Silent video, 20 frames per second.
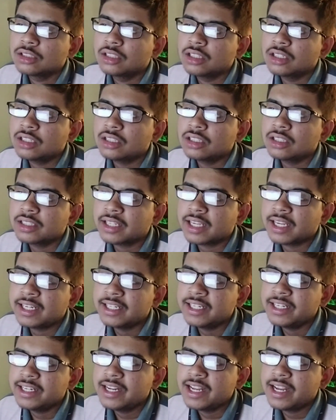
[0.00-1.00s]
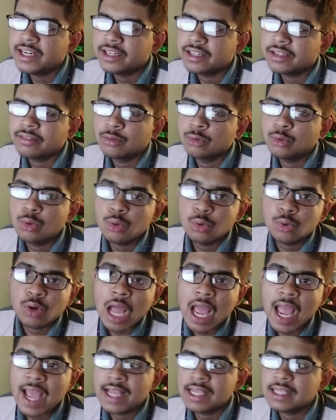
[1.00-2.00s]
The candidate who
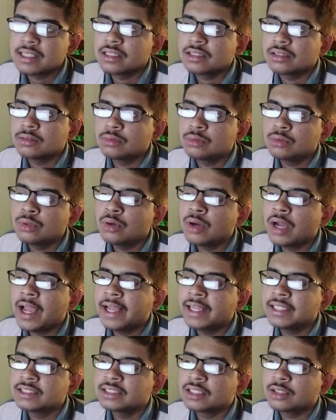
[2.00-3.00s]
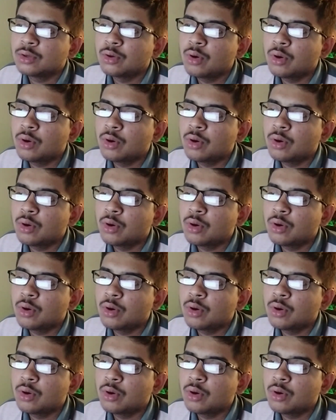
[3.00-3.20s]
has